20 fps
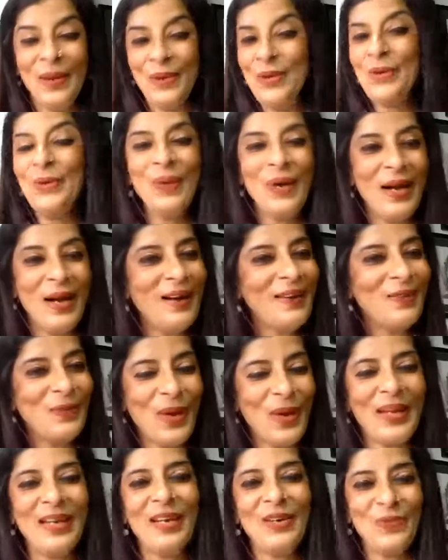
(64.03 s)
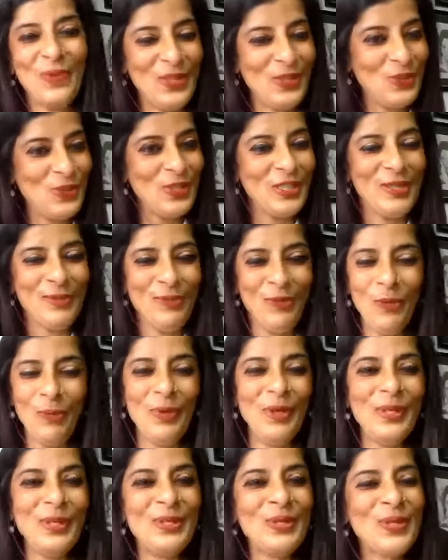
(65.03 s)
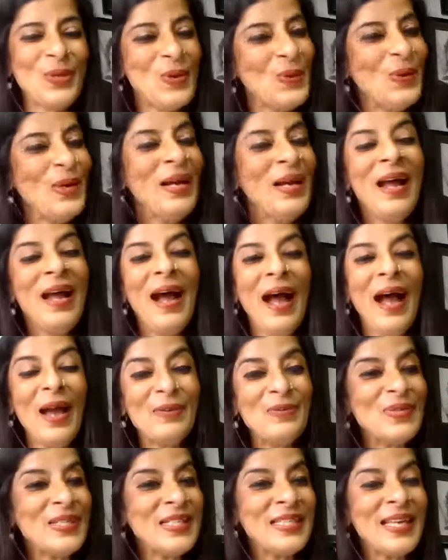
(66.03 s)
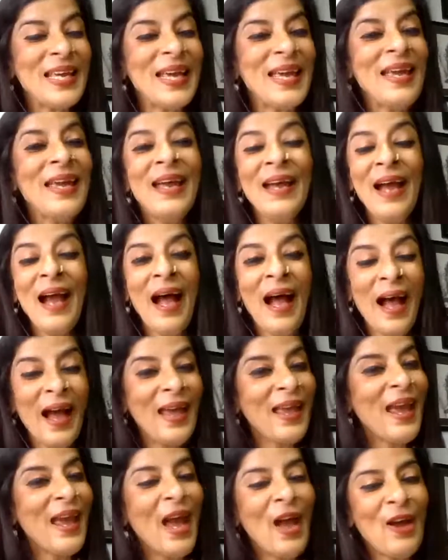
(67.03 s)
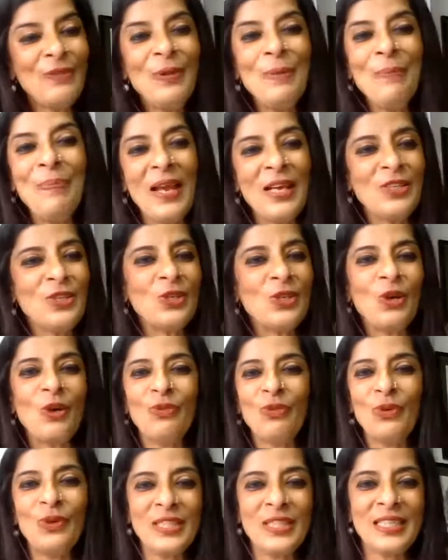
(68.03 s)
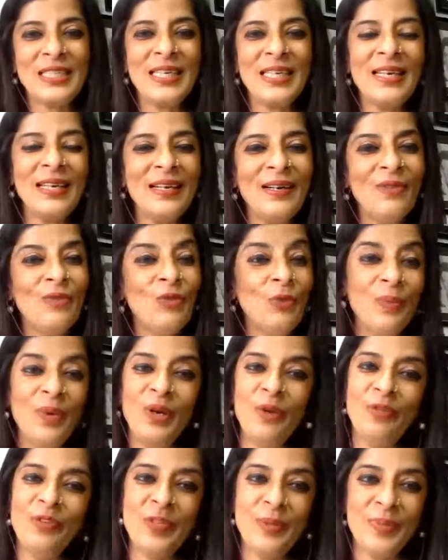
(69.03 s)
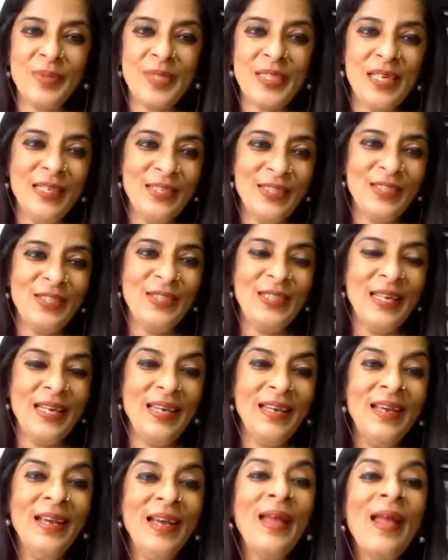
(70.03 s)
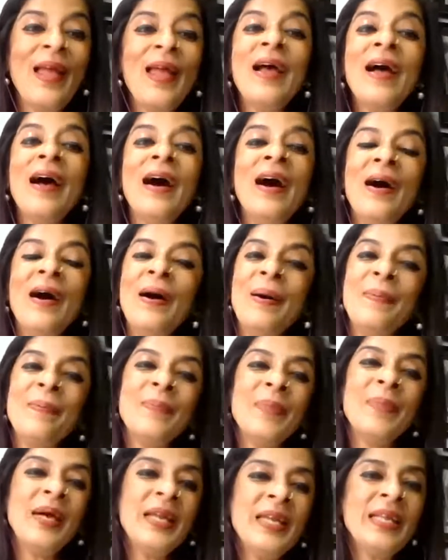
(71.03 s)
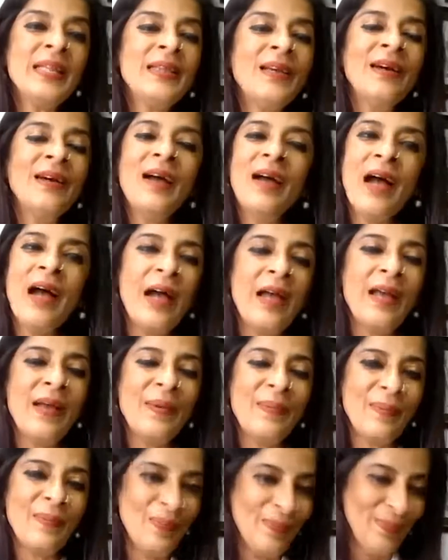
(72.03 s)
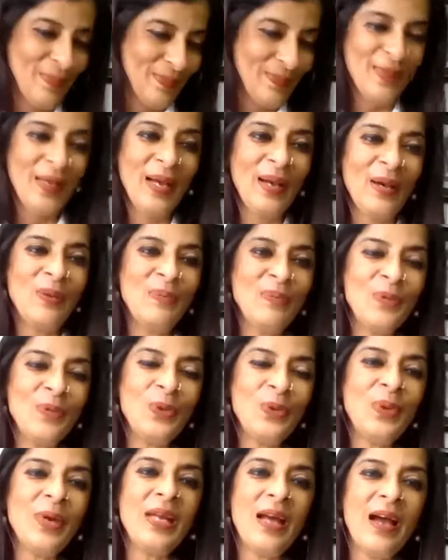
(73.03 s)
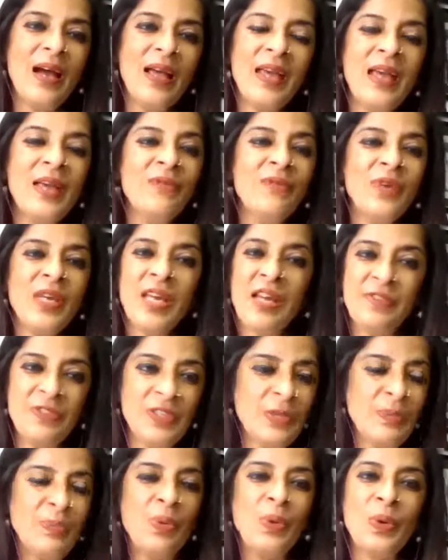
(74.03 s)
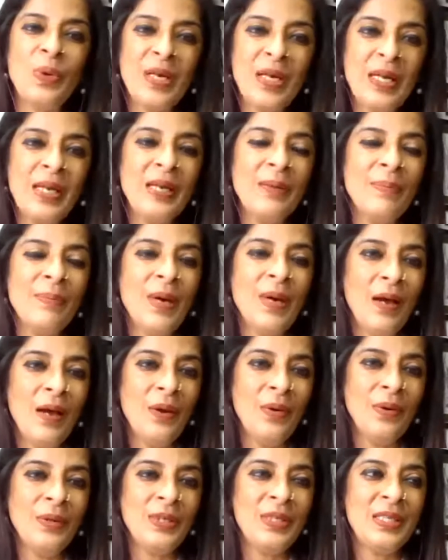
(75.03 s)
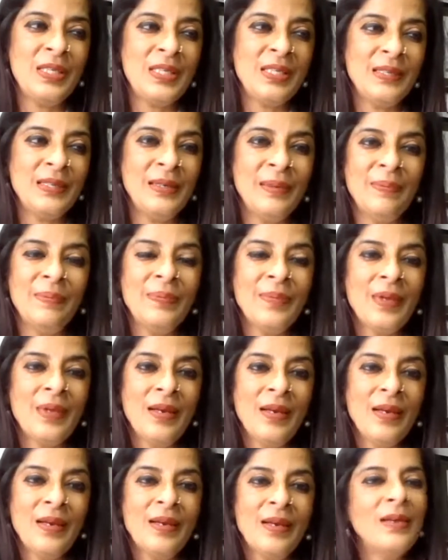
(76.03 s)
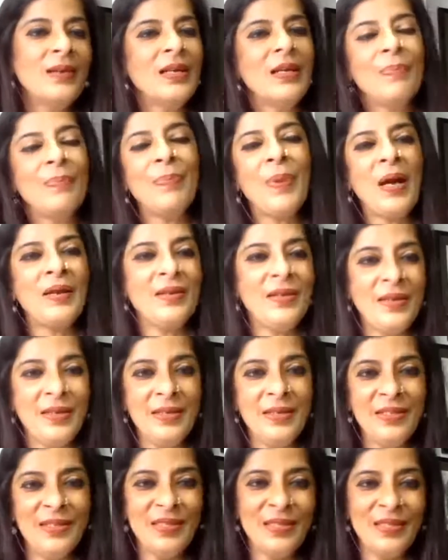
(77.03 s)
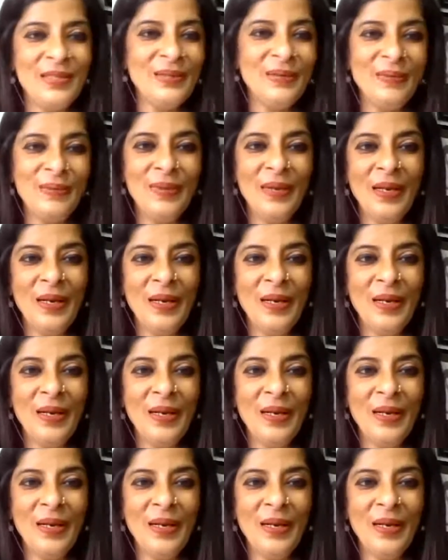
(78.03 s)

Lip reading: You are one adventurous woman. So I would say I have the pleasure of hosting a woman of substance today. Anita, you and I, we have spoken about Colonel Panda's